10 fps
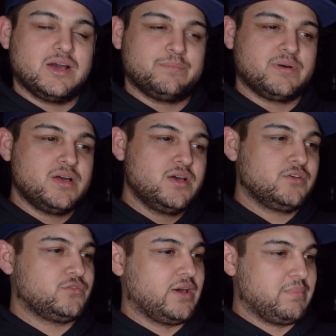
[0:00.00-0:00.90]
up
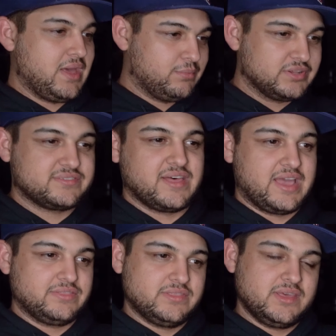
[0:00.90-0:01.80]
so I'd be able to
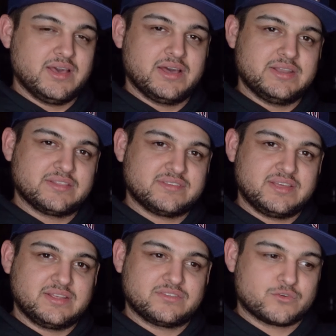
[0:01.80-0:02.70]
slide the nuts
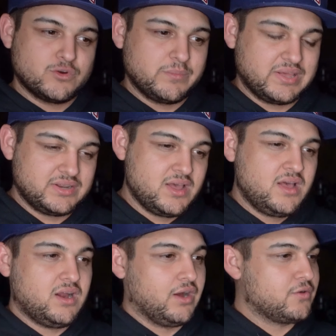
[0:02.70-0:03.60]
in and screw them in.
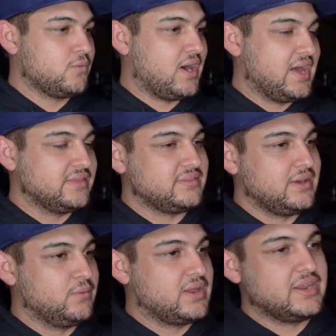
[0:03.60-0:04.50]
Otherwise, it
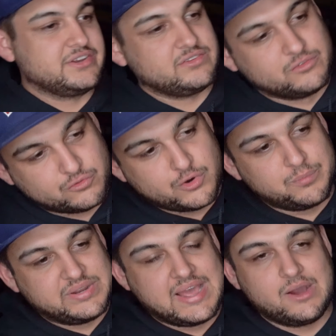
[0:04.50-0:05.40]
would kind of just
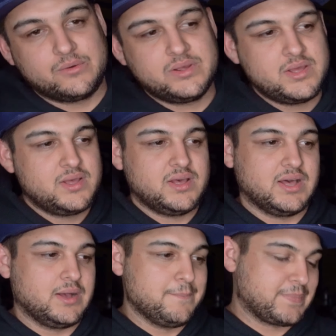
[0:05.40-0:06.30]
droop down
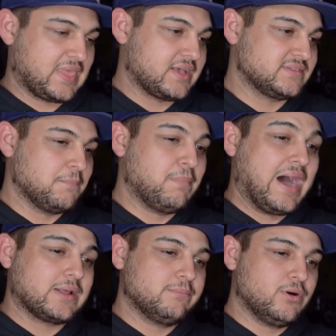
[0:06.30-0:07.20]
because the
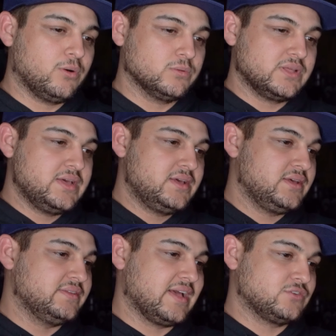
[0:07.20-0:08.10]
bottom bolt
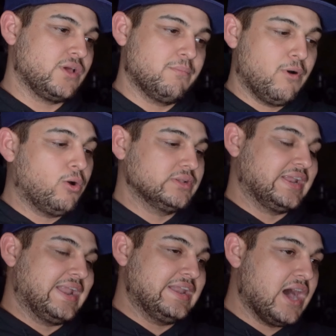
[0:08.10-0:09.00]
is actually a bolt and
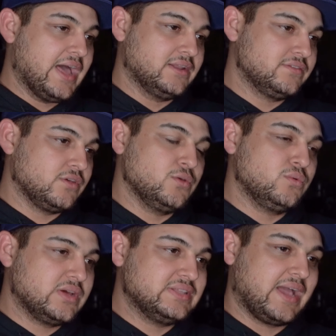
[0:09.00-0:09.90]
a nut, so you
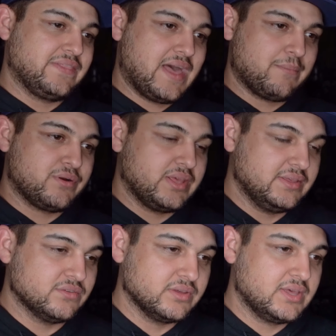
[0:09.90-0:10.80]
can tighten that pretty
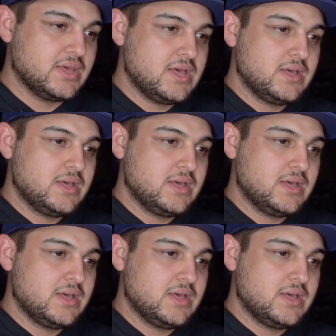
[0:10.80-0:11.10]
easily,